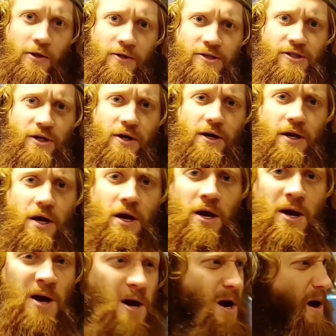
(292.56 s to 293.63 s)
on the side.
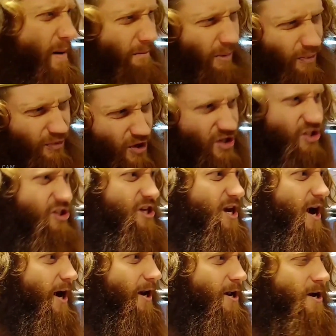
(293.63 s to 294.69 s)
But this
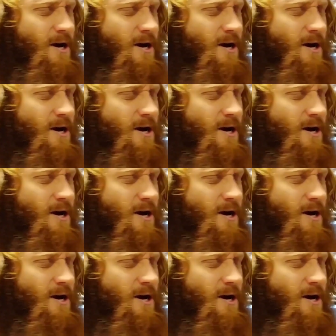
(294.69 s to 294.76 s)
here,